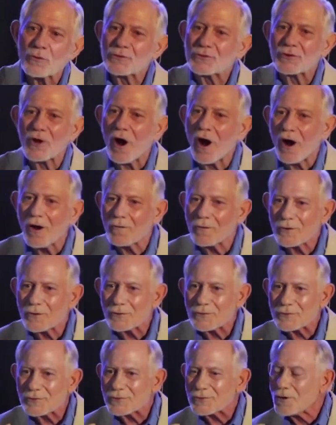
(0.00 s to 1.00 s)

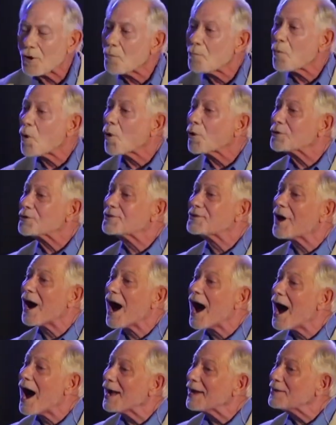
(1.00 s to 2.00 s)
sorrows, no more
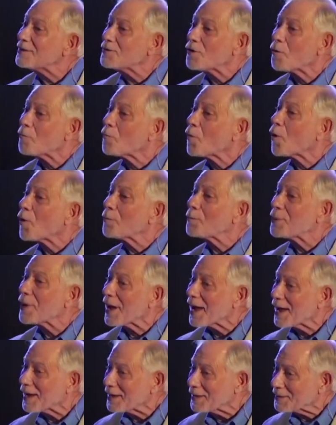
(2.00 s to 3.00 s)
dying, no more
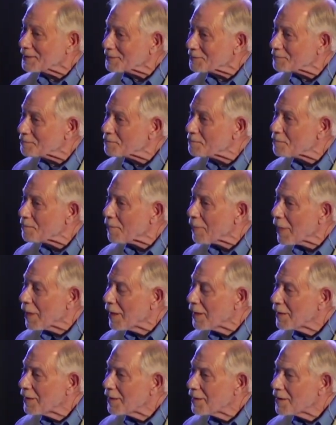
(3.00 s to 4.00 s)
pain,
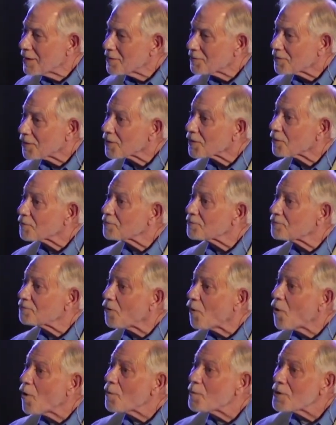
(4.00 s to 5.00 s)
for the
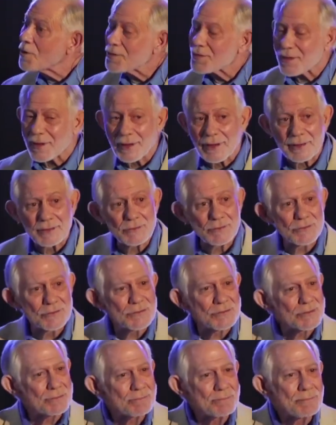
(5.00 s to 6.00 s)
former
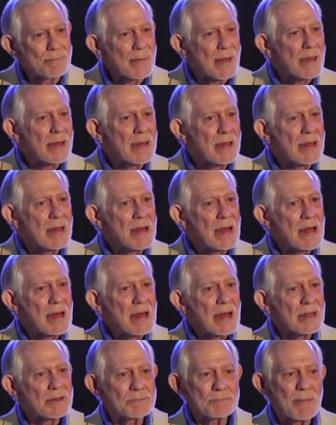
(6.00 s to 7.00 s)
things
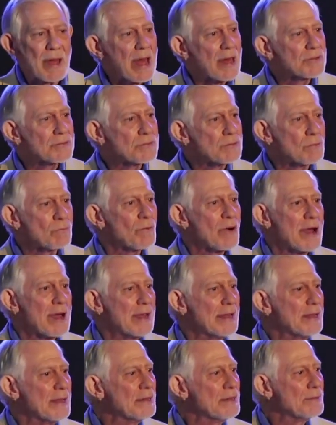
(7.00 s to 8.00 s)
have passed away?
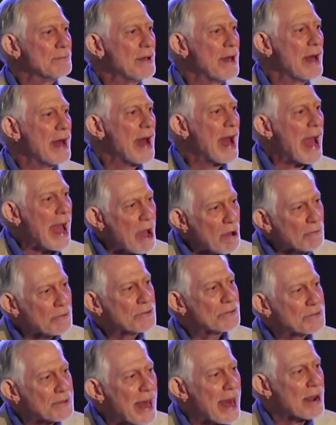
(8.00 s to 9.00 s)
How
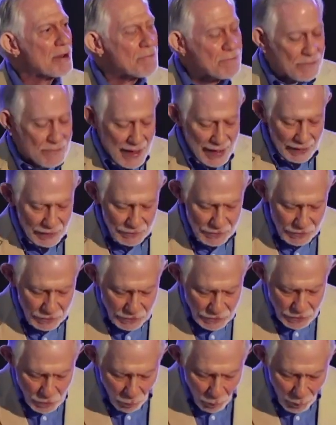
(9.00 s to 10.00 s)
does that affect
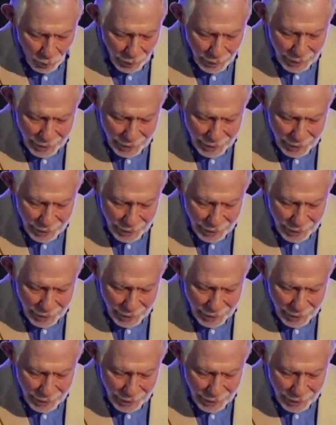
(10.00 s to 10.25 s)
your